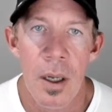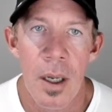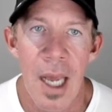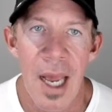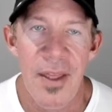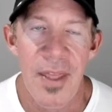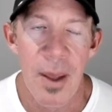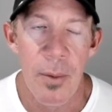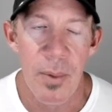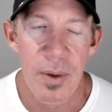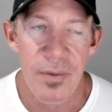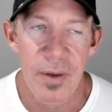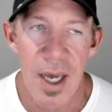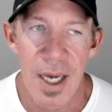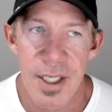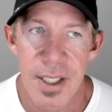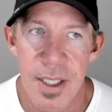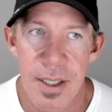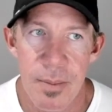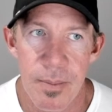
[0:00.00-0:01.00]
And then we've
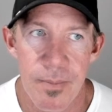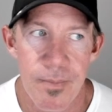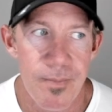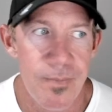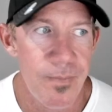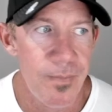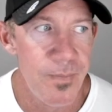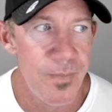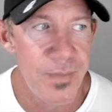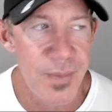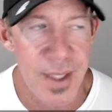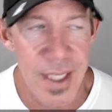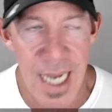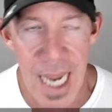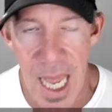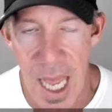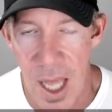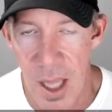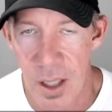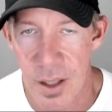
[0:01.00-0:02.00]
got some
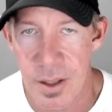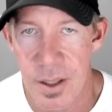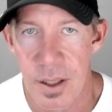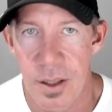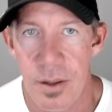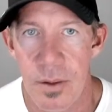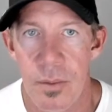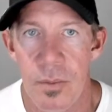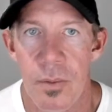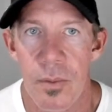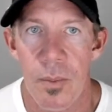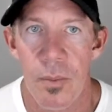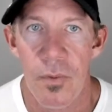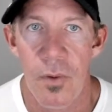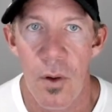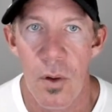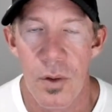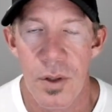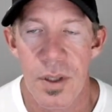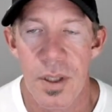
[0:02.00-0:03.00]
talented
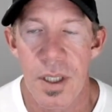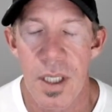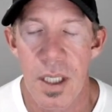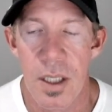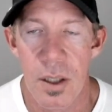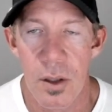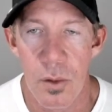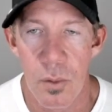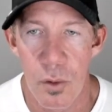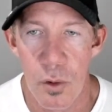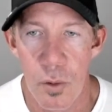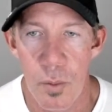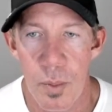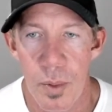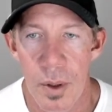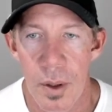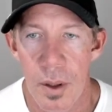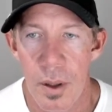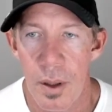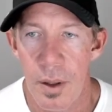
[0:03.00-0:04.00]
folks in the group
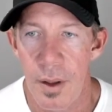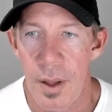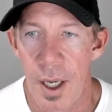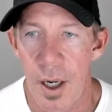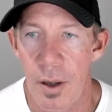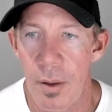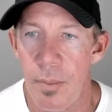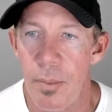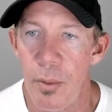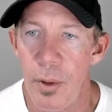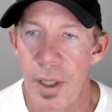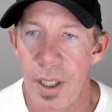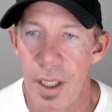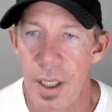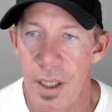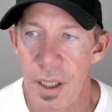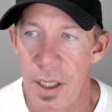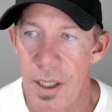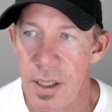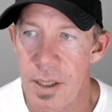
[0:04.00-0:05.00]
that are
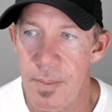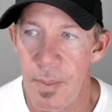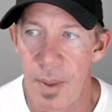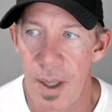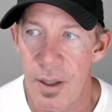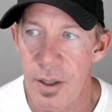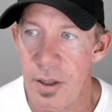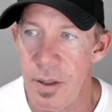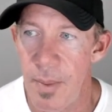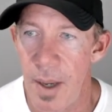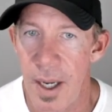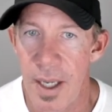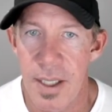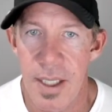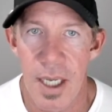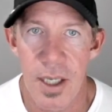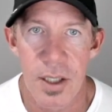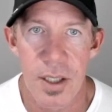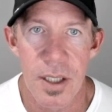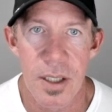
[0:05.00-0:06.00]
bringing these to my
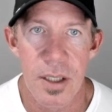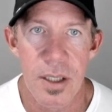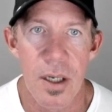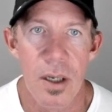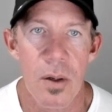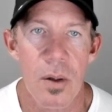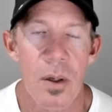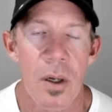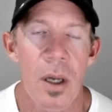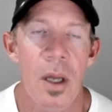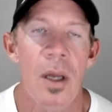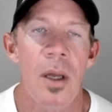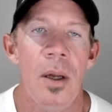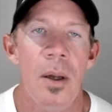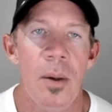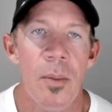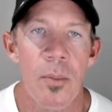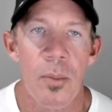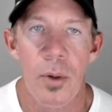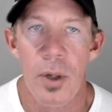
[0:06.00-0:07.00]
attention. So
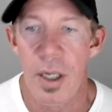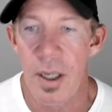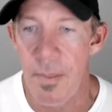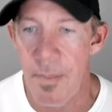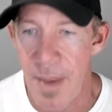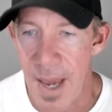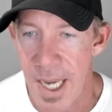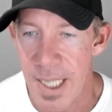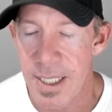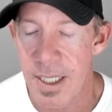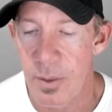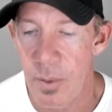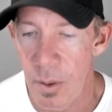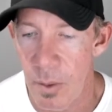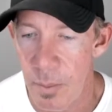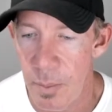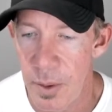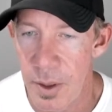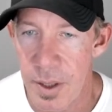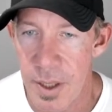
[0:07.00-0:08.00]
pretty amazing what we're
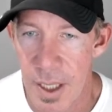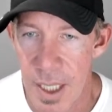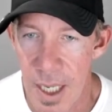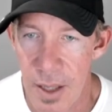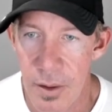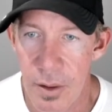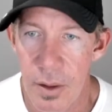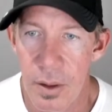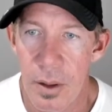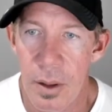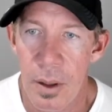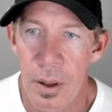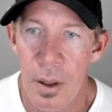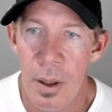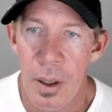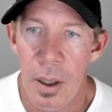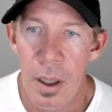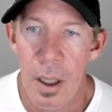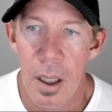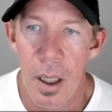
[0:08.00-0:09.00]
putting together
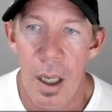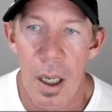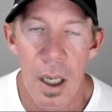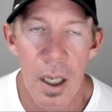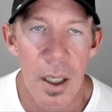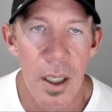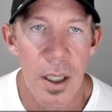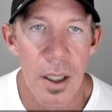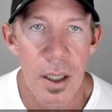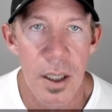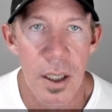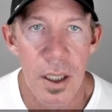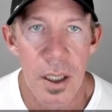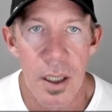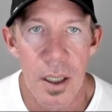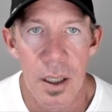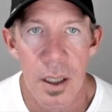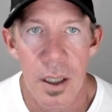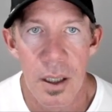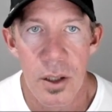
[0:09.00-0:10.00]
uh, in the
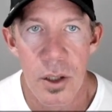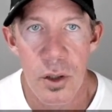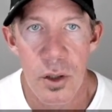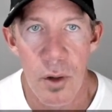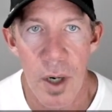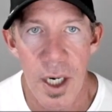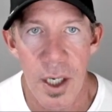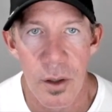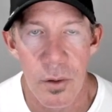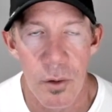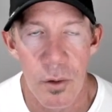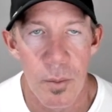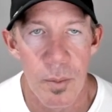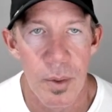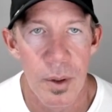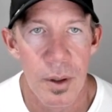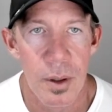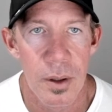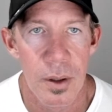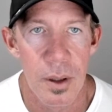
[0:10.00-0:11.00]
trading group
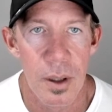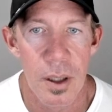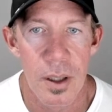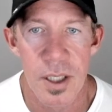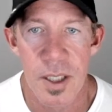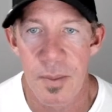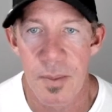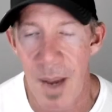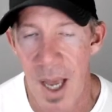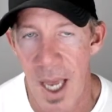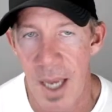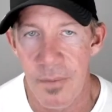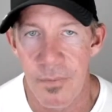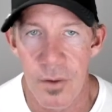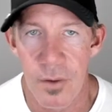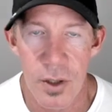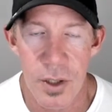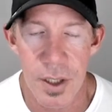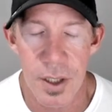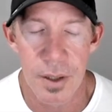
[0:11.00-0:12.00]
spot
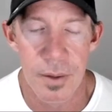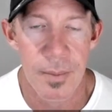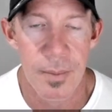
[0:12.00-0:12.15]
version.